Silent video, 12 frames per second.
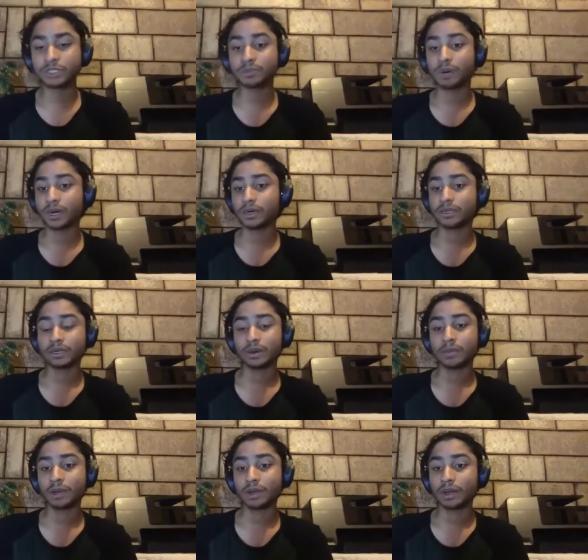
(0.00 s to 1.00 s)
uh,
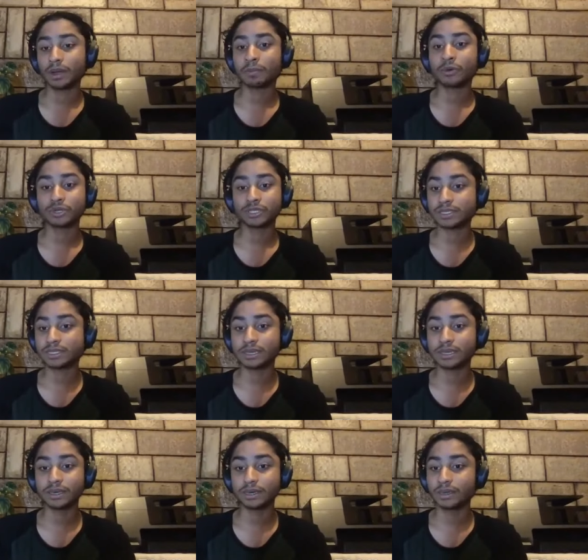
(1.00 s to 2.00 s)

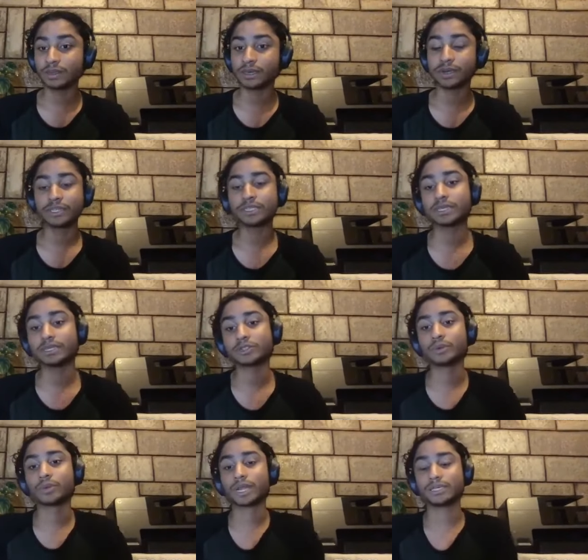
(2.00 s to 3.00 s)
protesting the, the recent
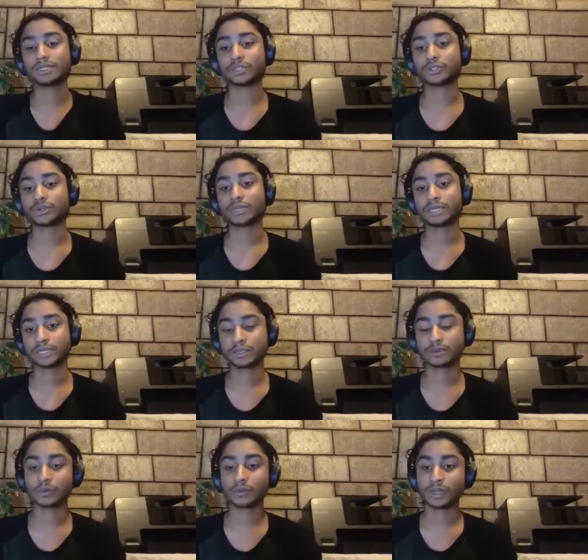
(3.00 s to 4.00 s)
normalization
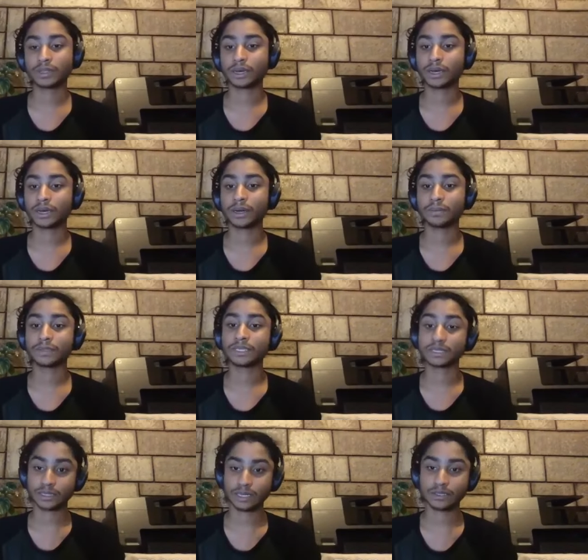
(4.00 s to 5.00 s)
deals with um, the
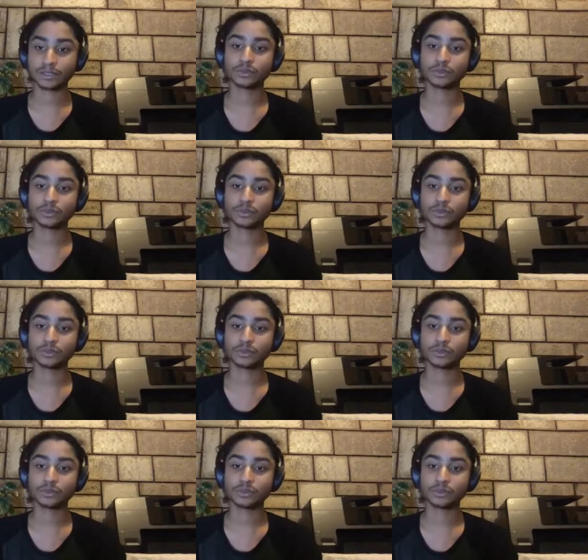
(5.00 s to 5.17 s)
state.